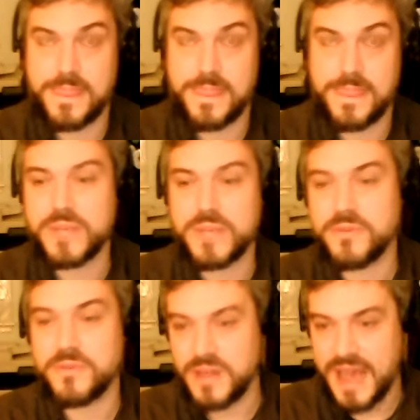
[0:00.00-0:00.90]
week
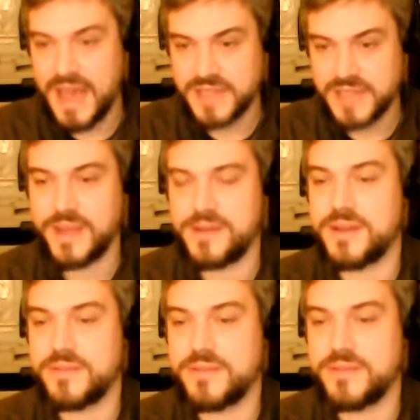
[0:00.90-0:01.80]
before last, we had
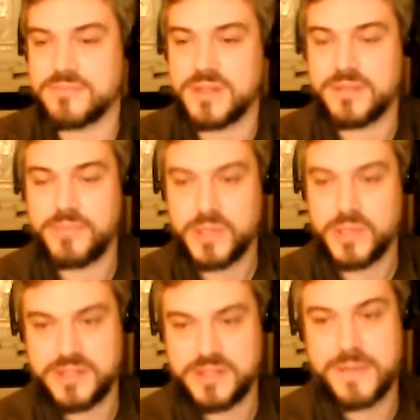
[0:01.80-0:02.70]
a
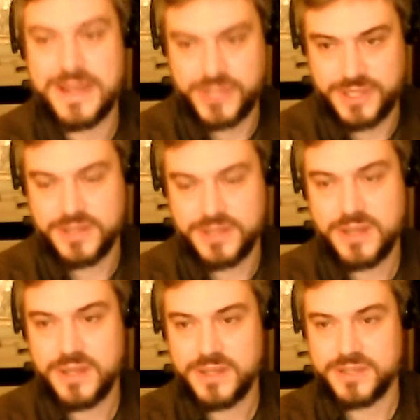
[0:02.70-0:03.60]
building inspection.
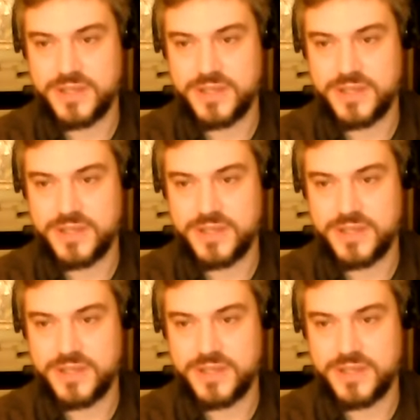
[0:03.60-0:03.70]
So